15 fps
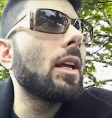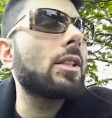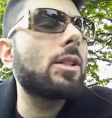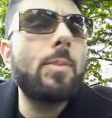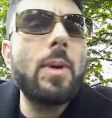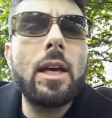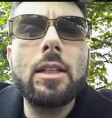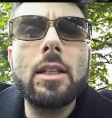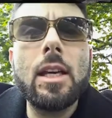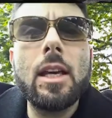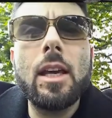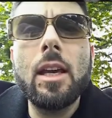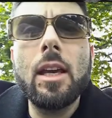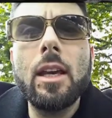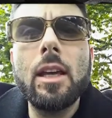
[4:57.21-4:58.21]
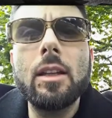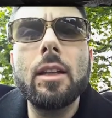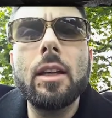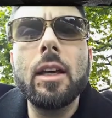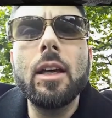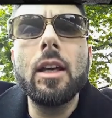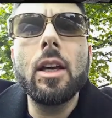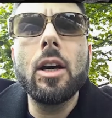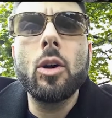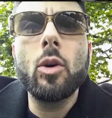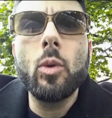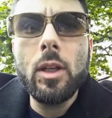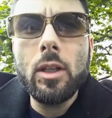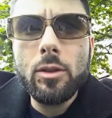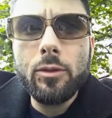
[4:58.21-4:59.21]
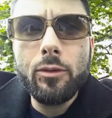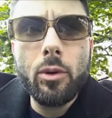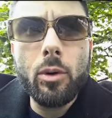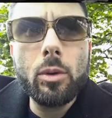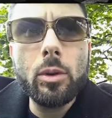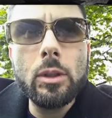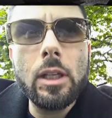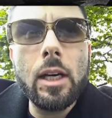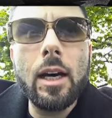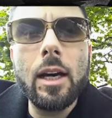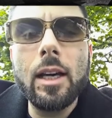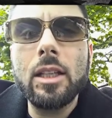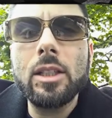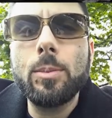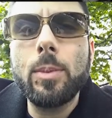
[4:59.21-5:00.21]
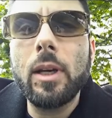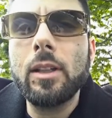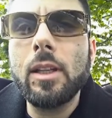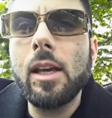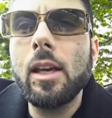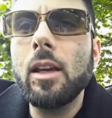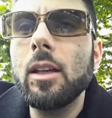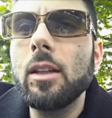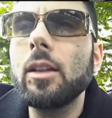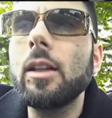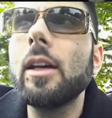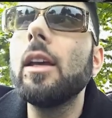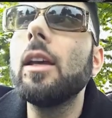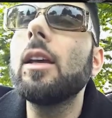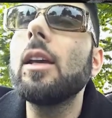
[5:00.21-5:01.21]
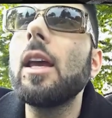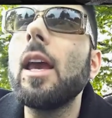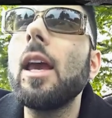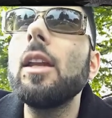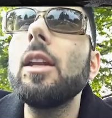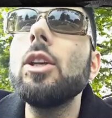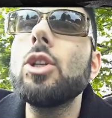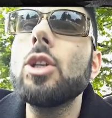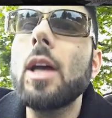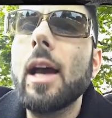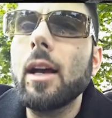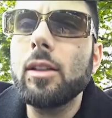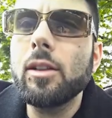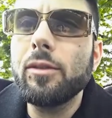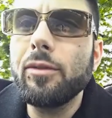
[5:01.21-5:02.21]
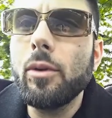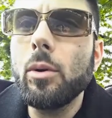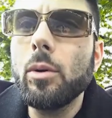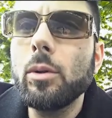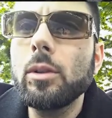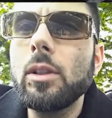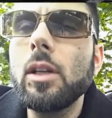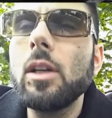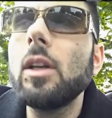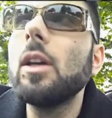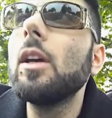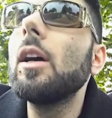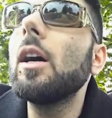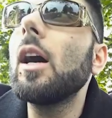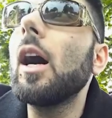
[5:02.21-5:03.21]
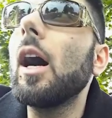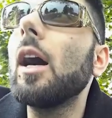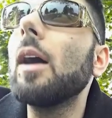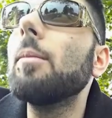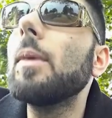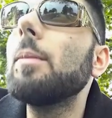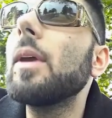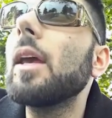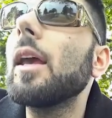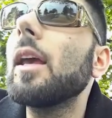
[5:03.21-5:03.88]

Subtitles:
expect a hand like a queen to fold. I expect a hand like any jack to fold. Maybe a